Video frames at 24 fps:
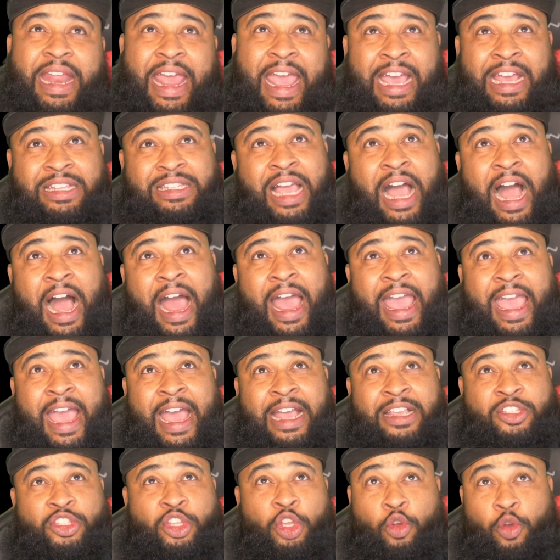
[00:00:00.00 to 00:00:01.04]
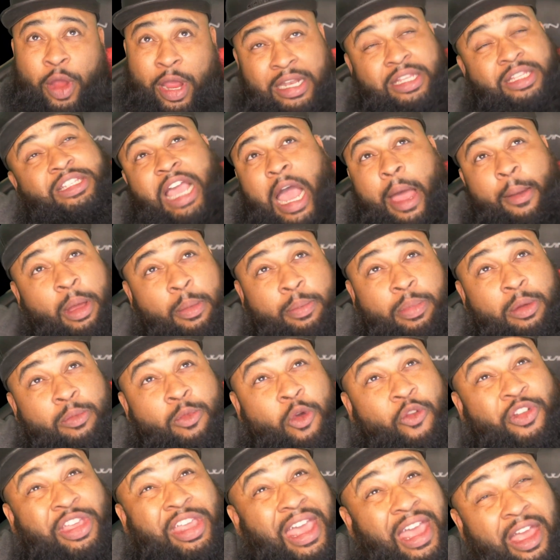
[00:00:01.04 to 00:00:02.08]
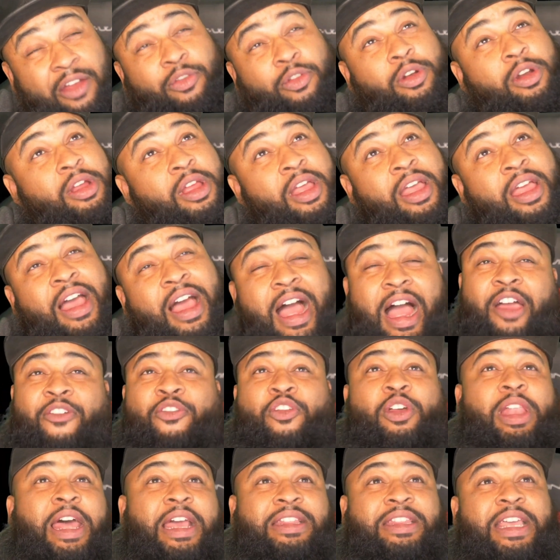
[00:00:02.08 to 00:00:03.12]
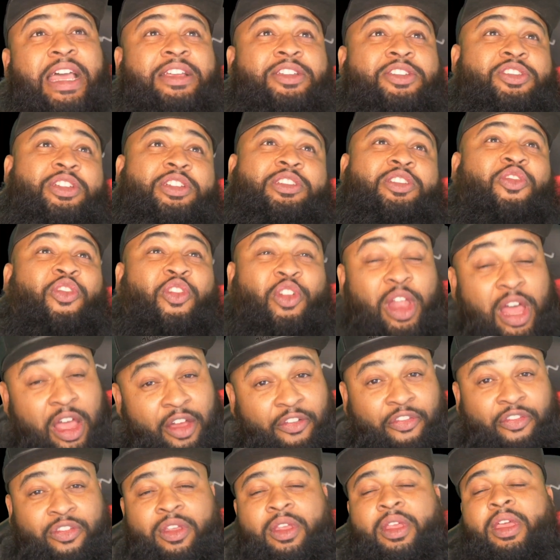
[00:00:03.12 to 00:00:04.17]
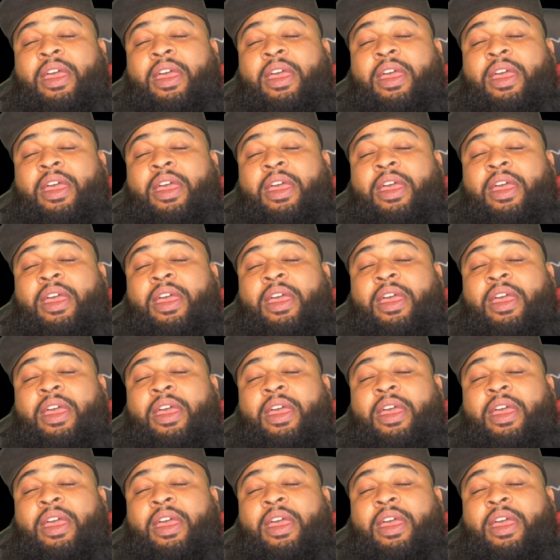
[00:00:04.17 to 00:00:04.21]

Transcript: as high as the greatest comic book movie ever. I feel like that's just fluff.